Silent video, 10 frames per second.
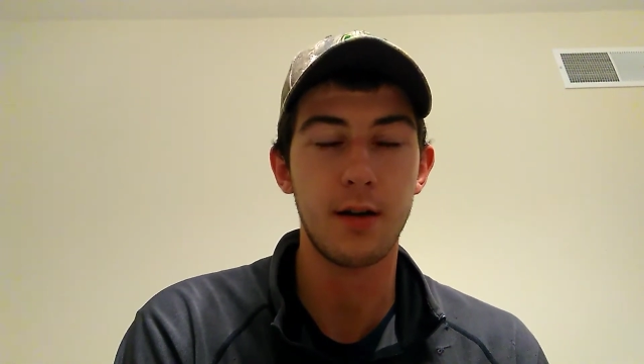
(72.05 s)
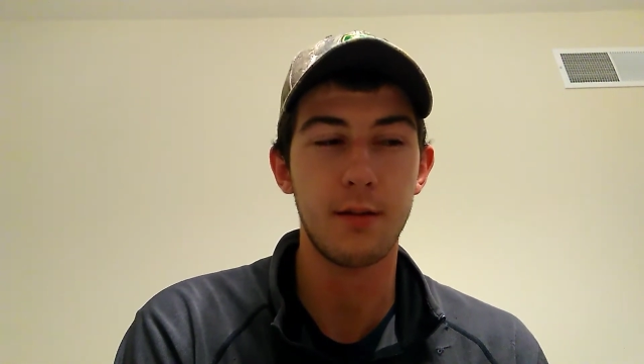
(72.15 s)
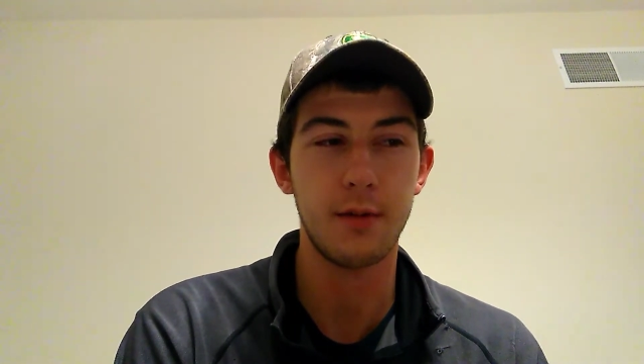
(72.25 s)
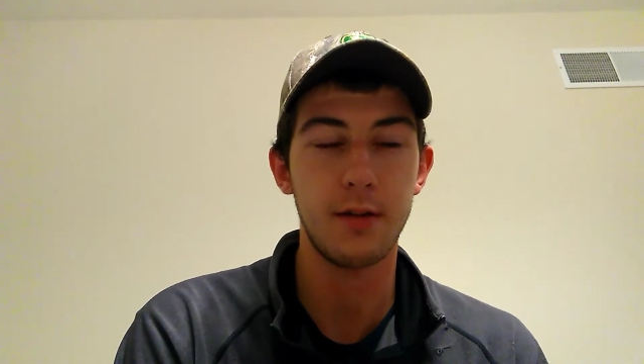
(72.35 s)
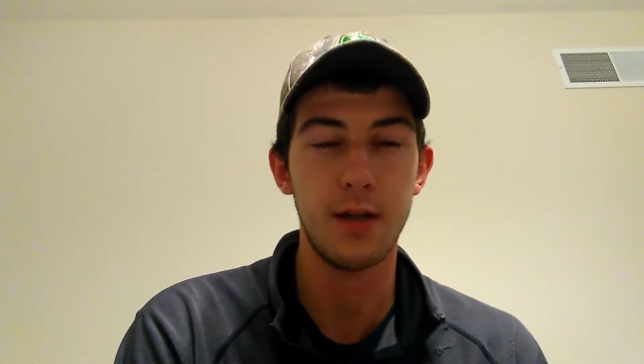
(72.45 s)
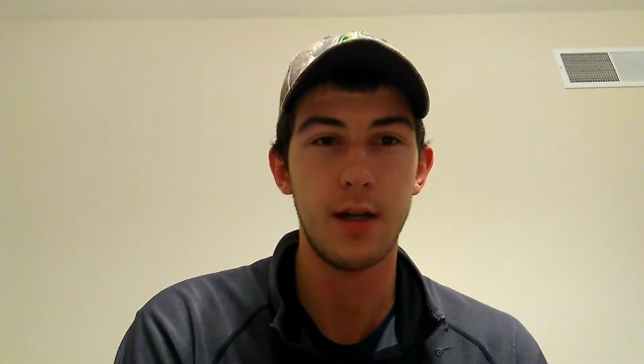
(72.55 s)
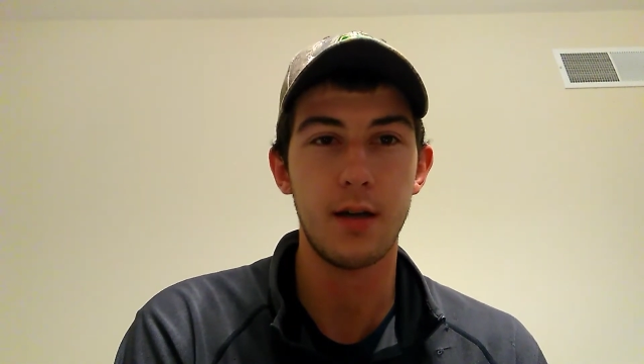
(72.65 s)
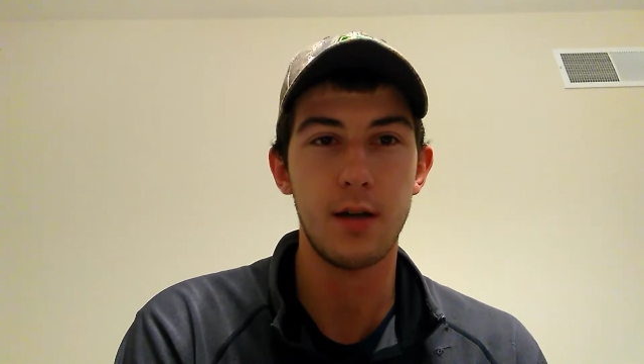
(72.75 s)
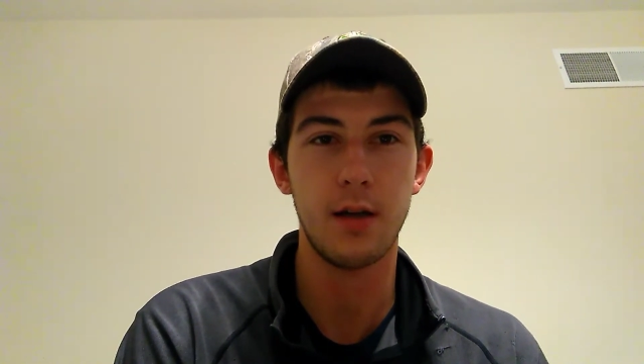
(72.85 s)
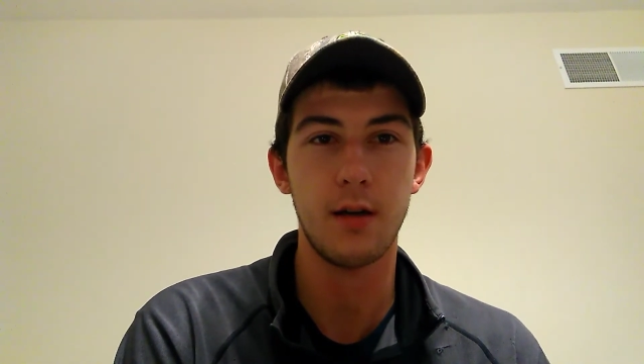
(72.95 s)
I mean, yeah,
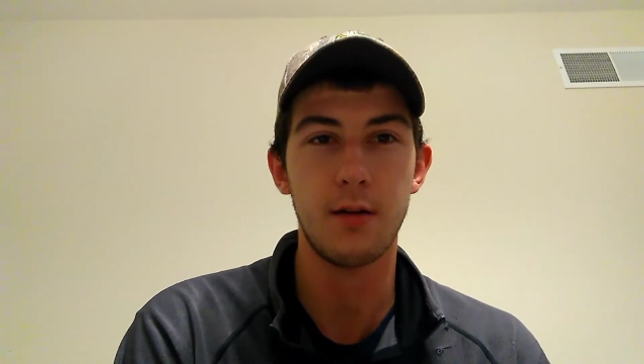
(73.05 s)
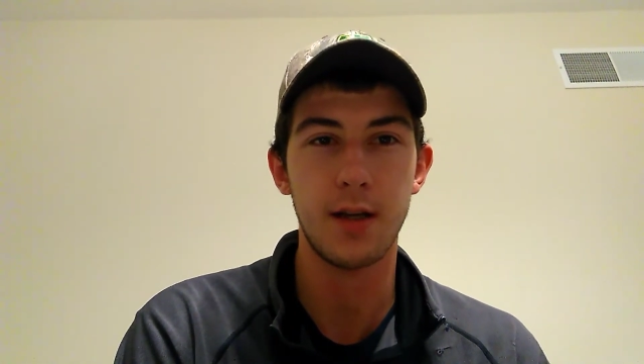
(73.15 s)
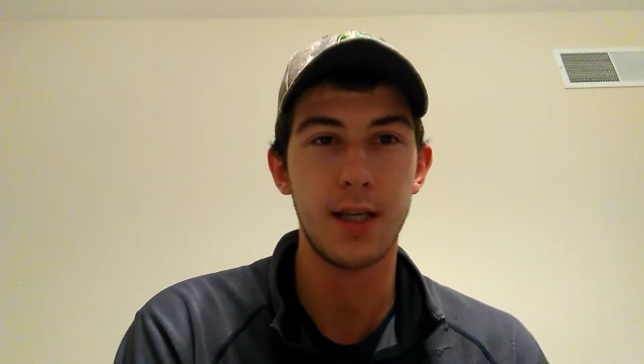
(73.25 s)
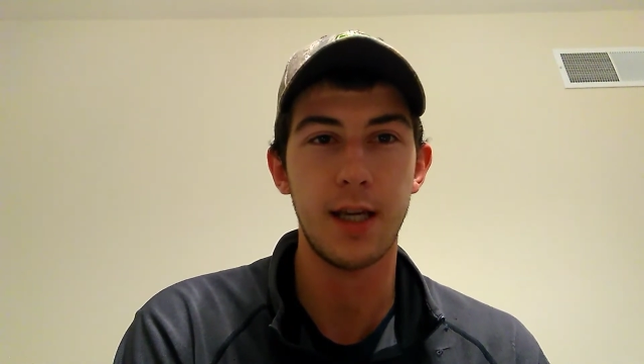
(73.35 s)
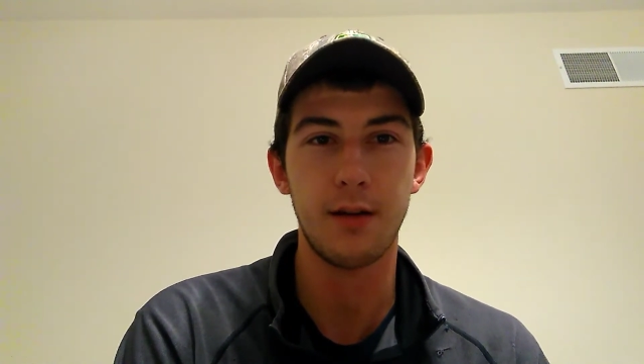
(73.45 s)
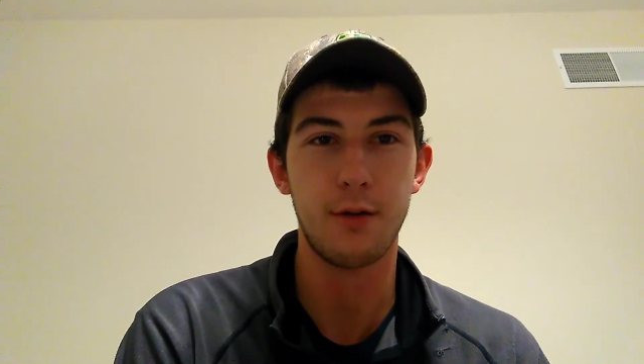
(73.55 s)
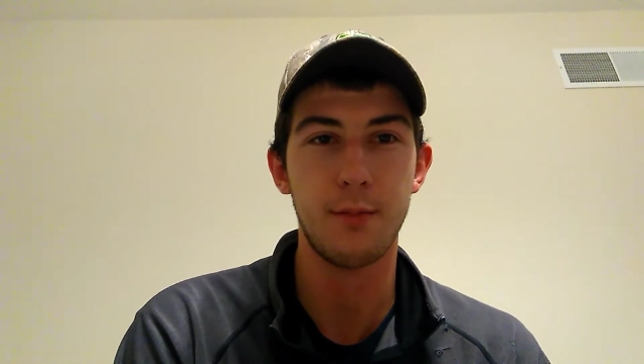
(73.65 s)
I know. I can't haul